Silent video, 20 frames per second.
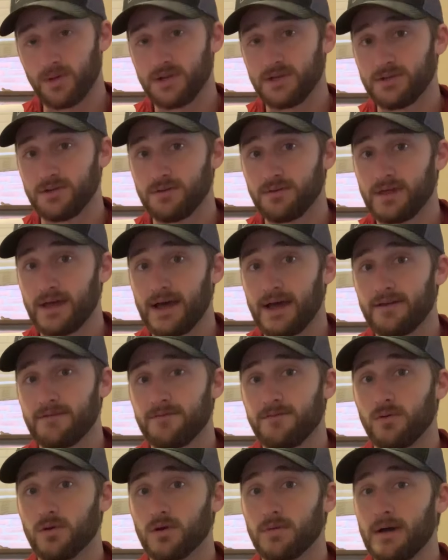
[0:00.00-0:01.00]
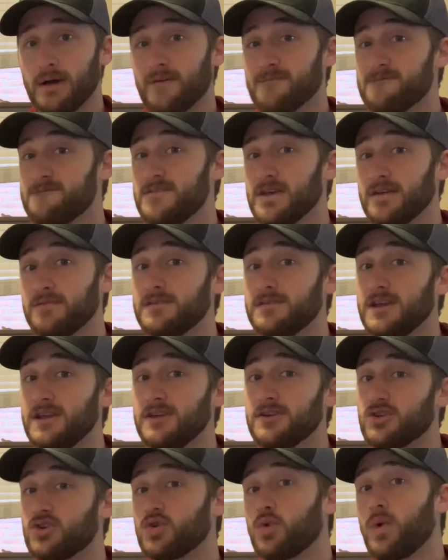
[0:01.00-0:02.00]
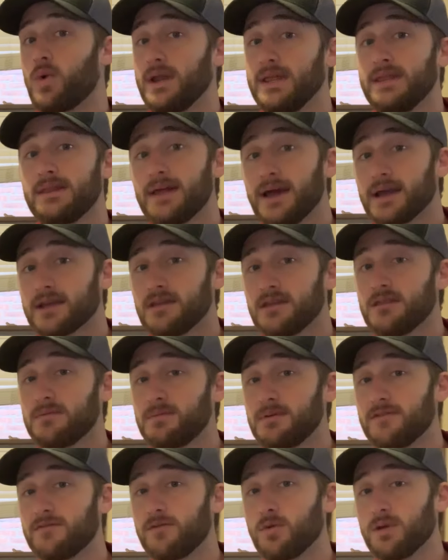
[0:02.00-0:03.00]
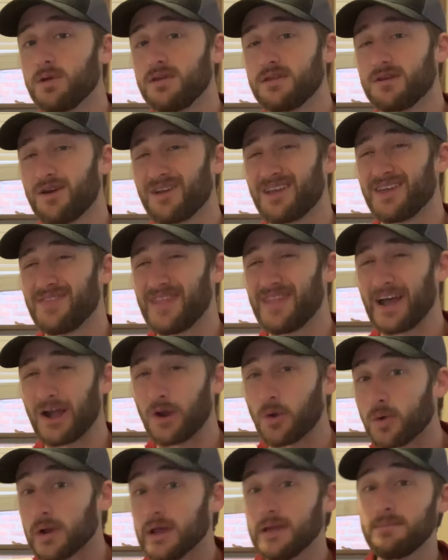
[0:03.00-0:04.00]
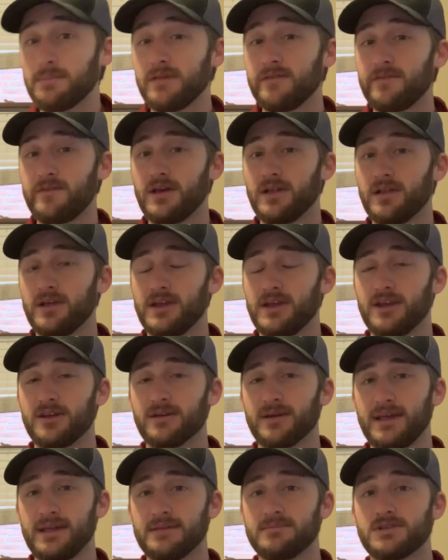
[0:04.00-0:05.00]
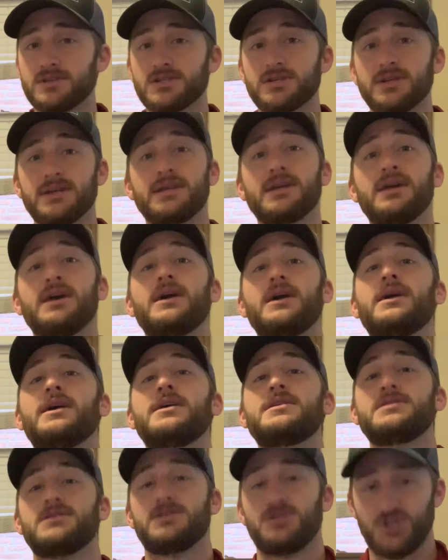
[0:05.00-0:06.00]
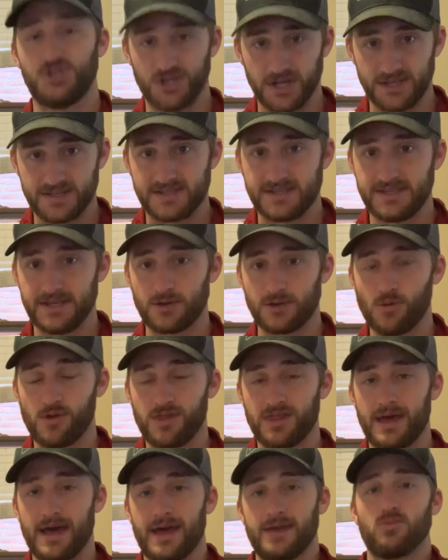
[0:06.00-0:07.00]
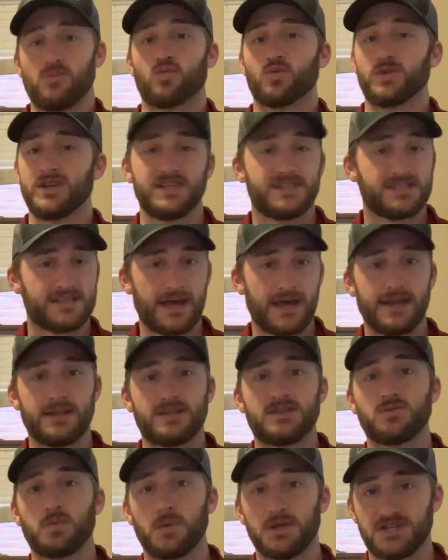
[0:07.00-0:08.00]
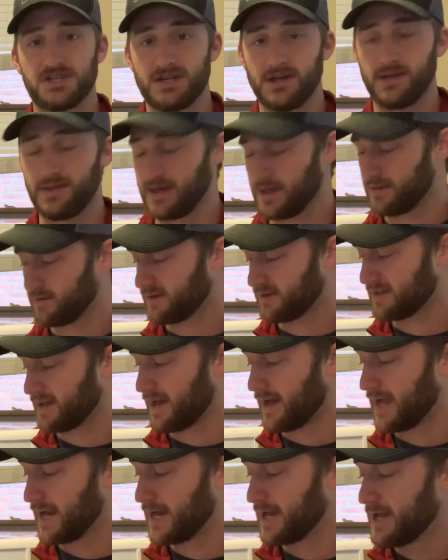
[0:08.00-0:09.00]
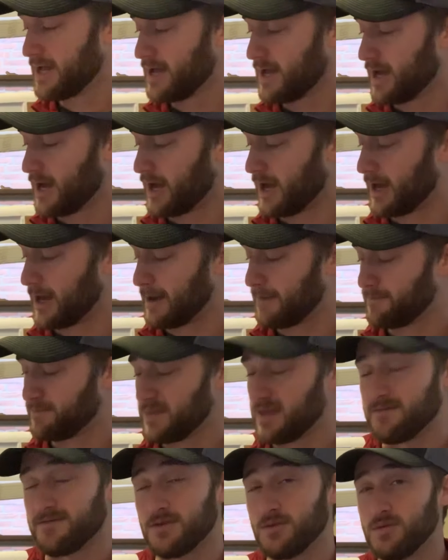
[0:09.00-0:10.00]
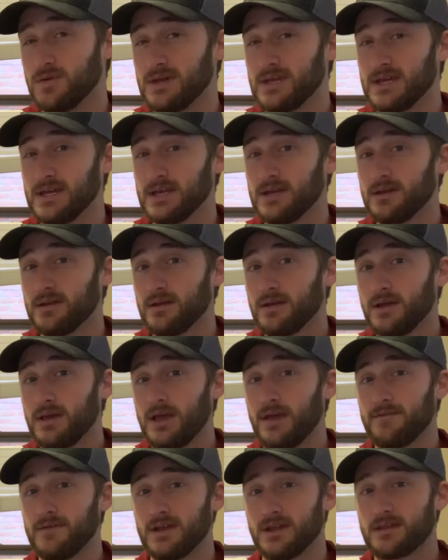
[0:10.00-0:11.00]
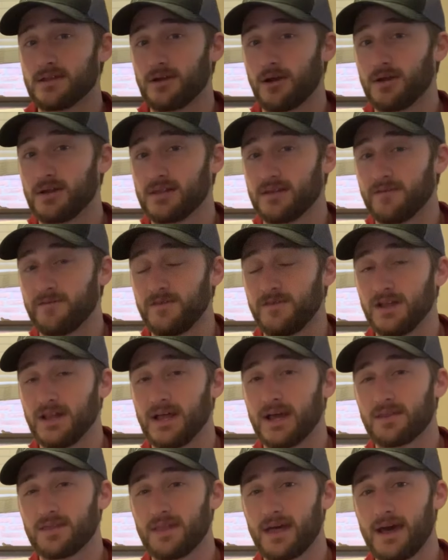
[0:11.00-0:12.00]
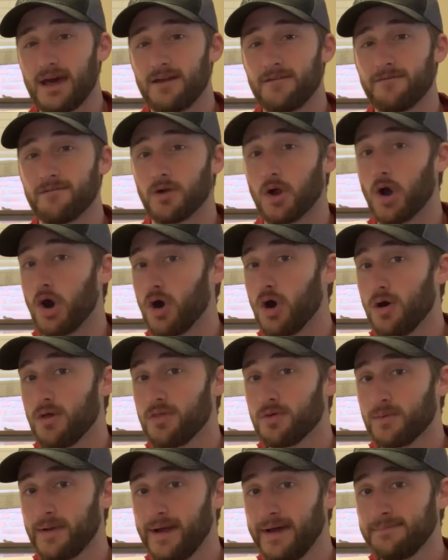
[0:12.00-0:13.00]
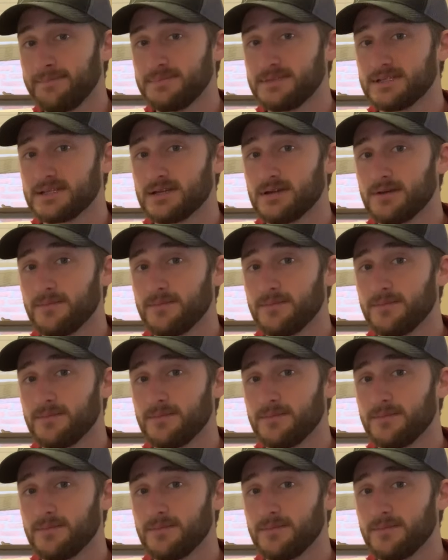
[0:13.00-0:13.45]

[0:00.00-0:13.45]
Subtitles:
do that for about 15 to 20 seconds before you start getting that crampy feeling in your hamstring, just stick with that and reset, switch to the other side. If it starts to feel like that for all the reps,